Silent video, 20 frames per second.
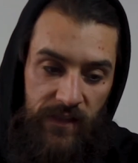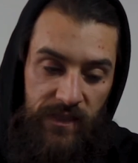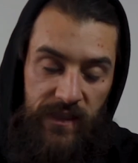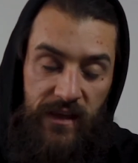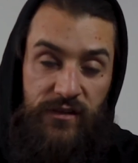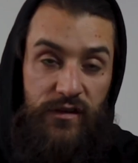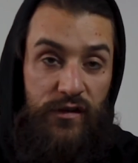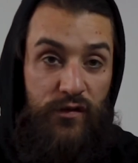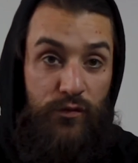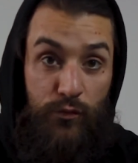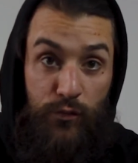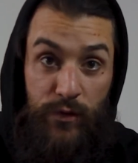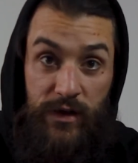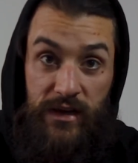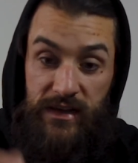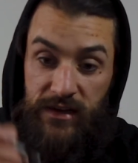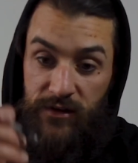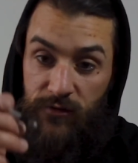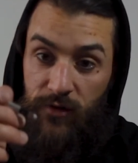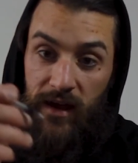They're just
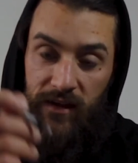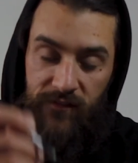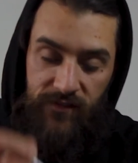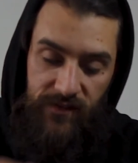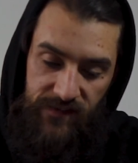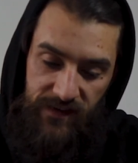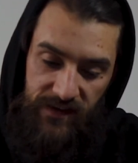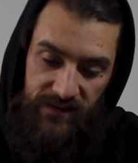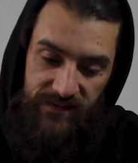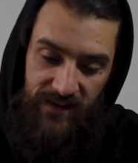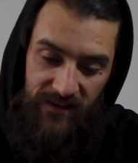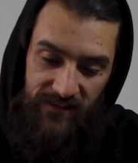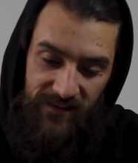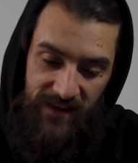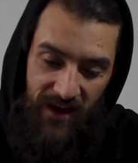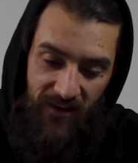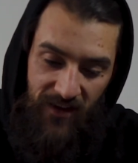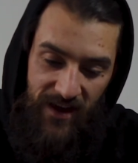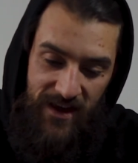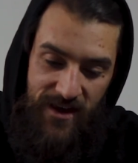really great for detail.
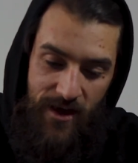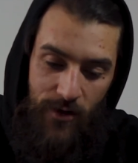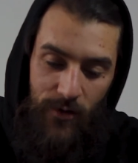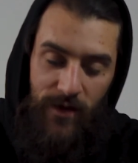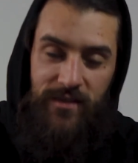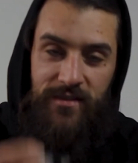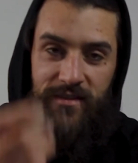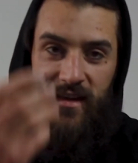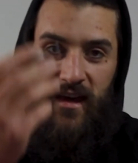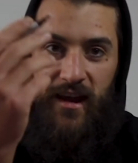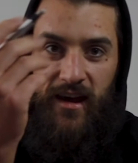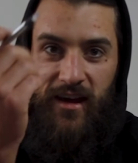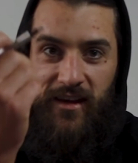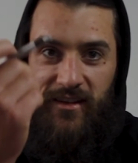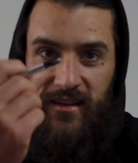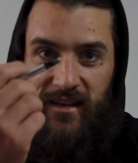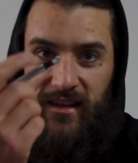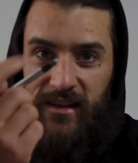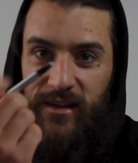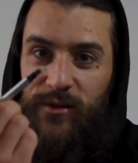Now, I know I said I
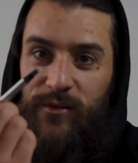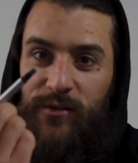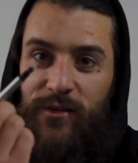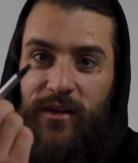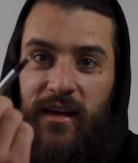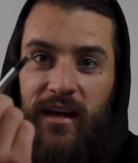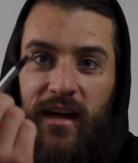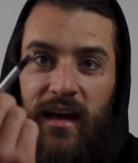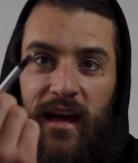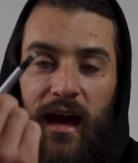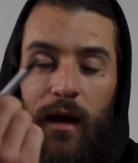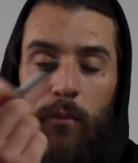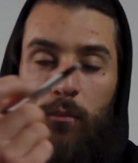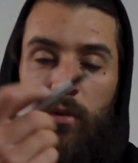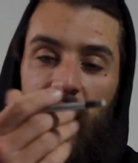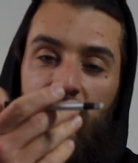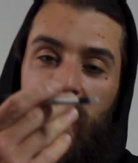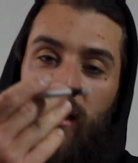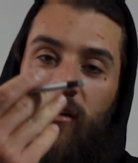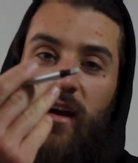only use a
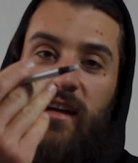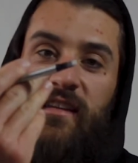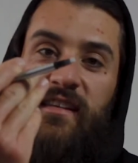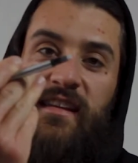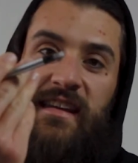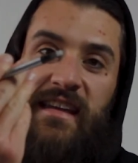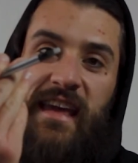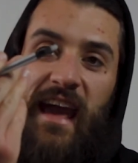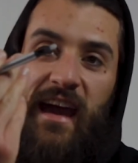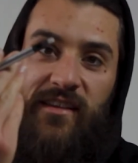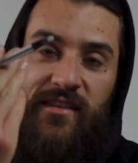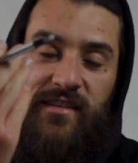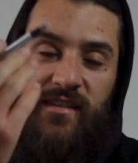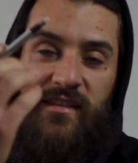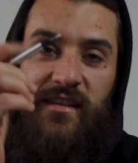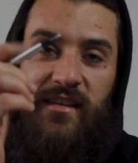black eraser. Yes,